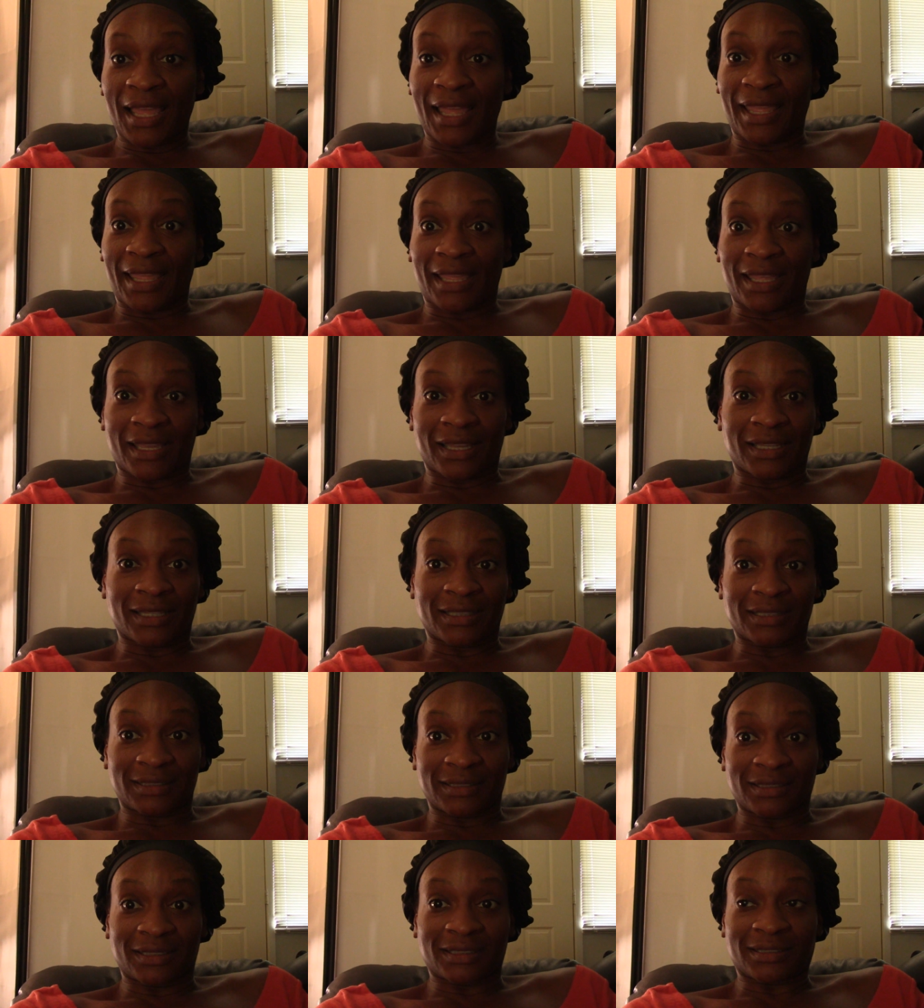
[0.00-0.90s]

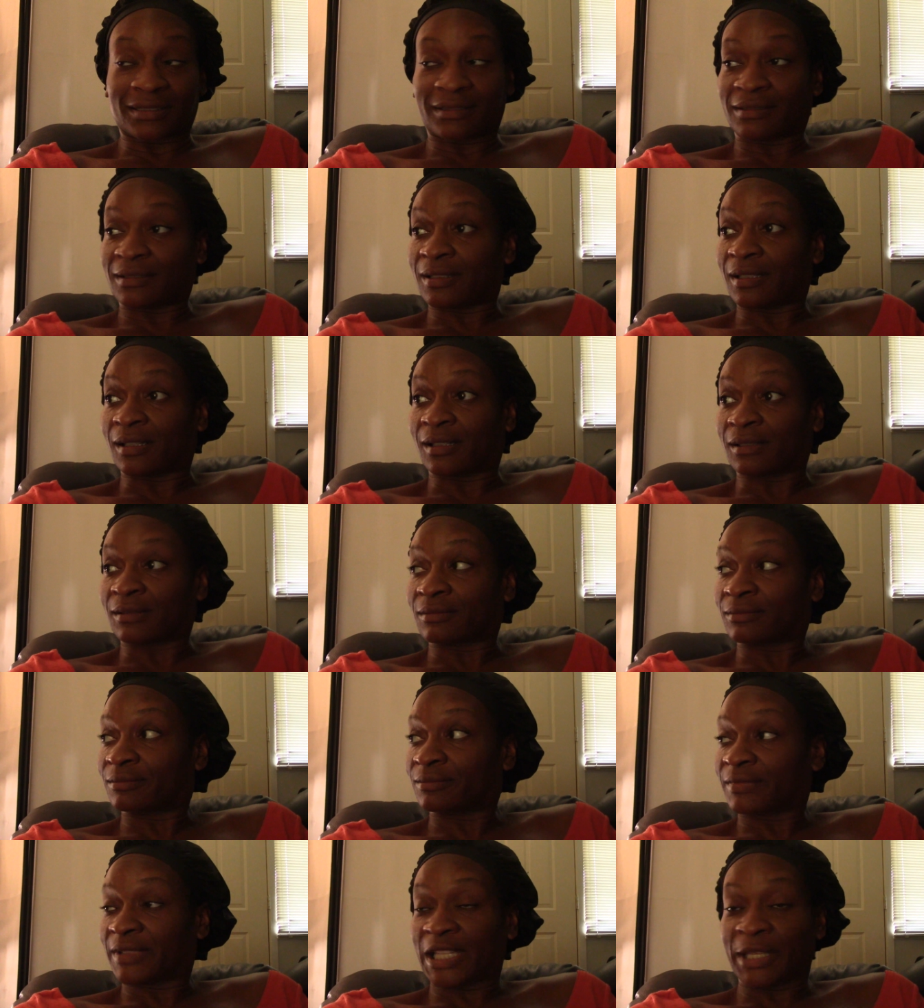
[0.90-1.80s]
And just, you know,
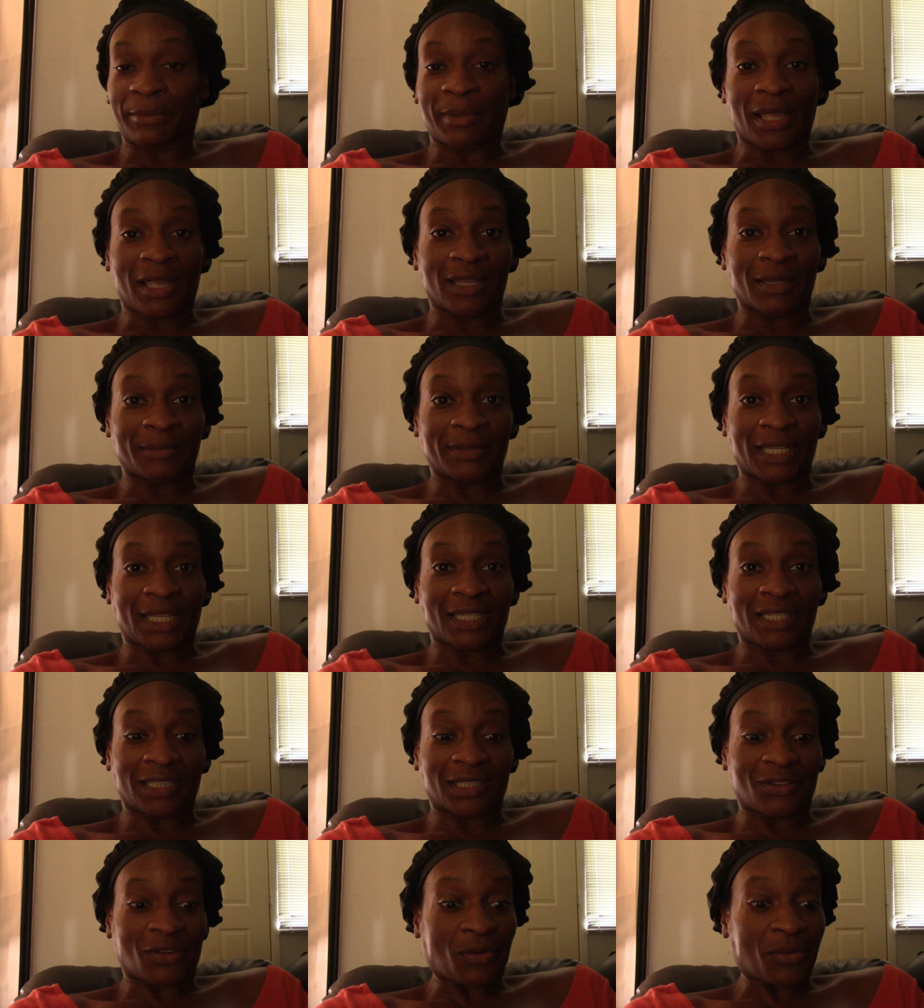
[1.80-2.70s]
keep y'all
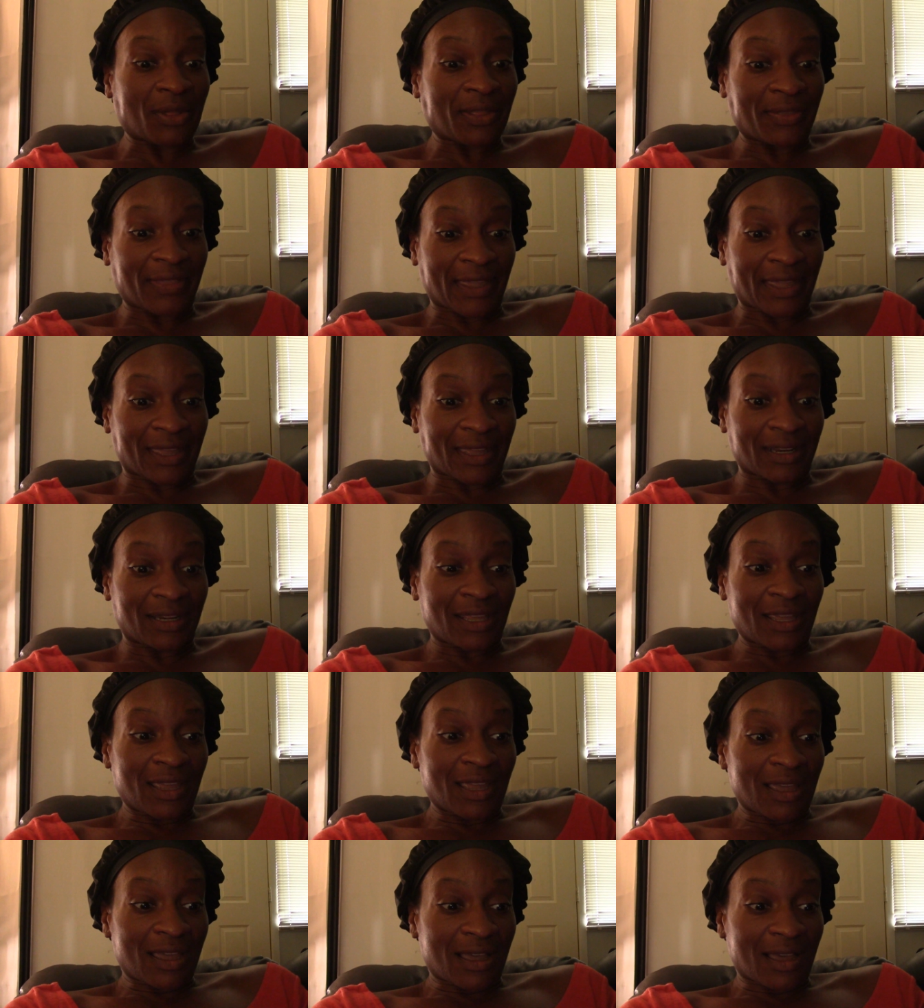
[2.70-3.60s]
updated on that.
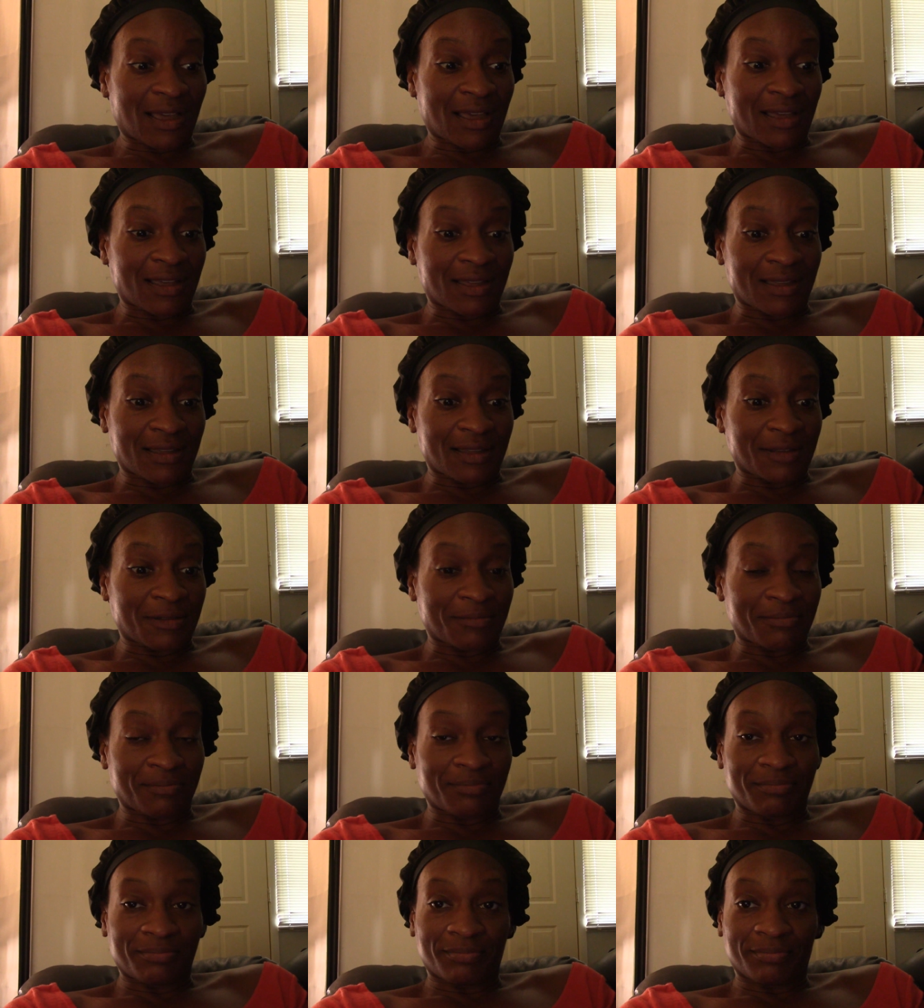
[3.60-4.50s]

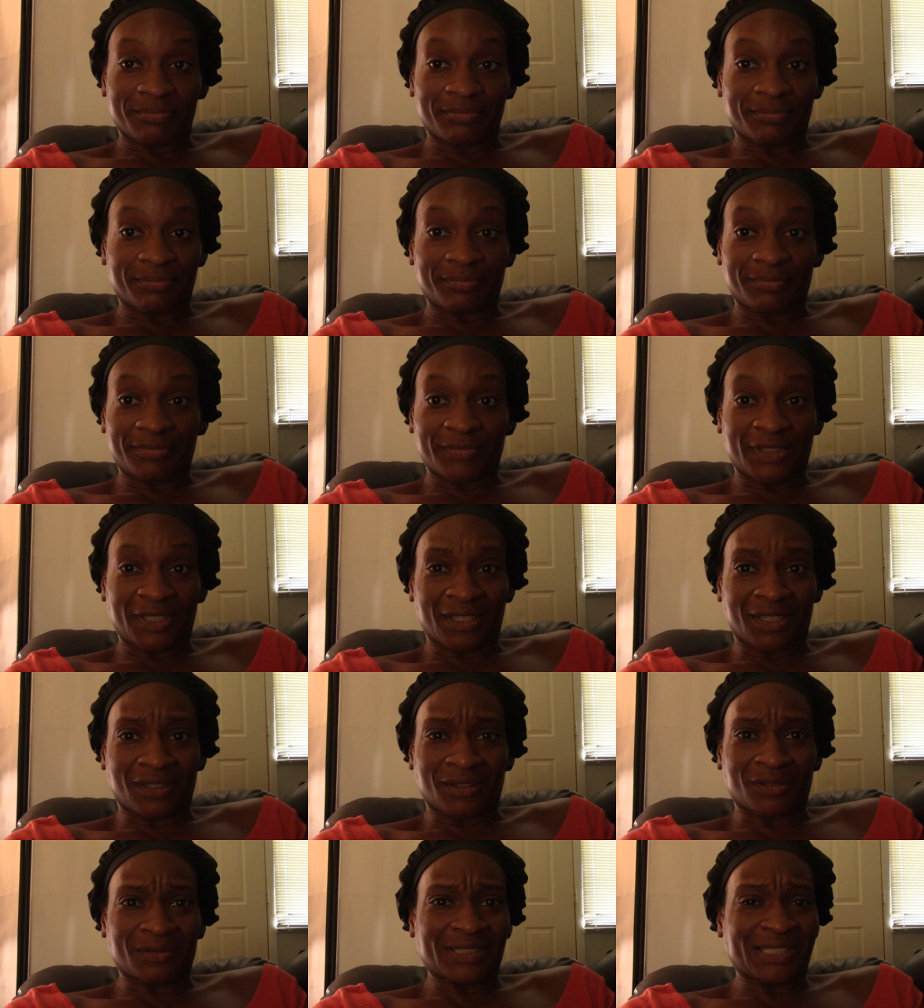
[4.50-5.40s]
Um, you
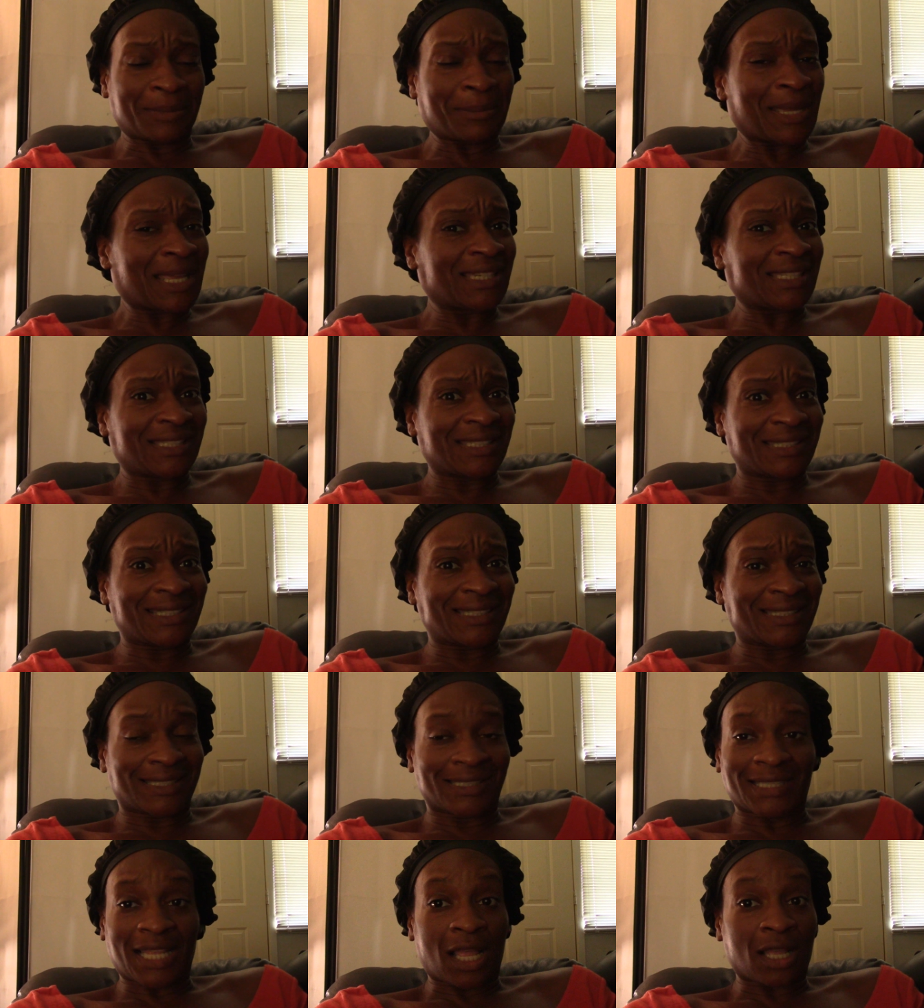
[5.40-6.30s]
know, somebody just
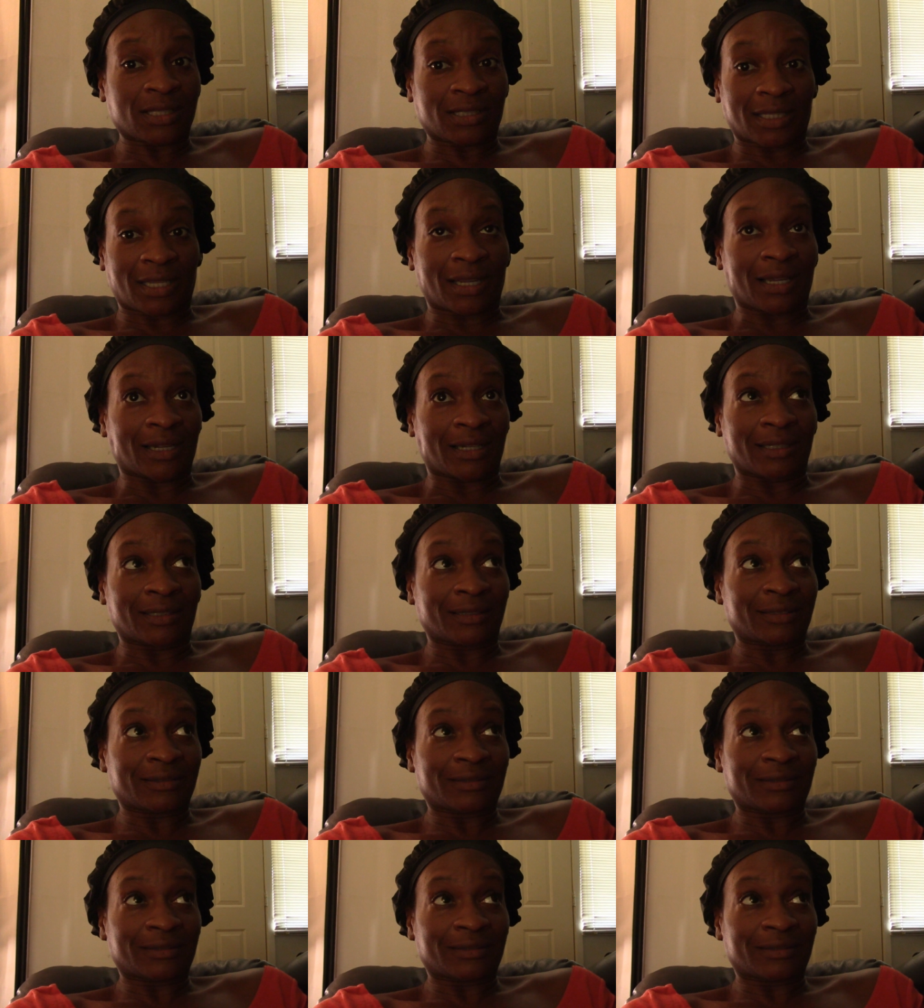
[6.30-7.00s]
needs to talk to her.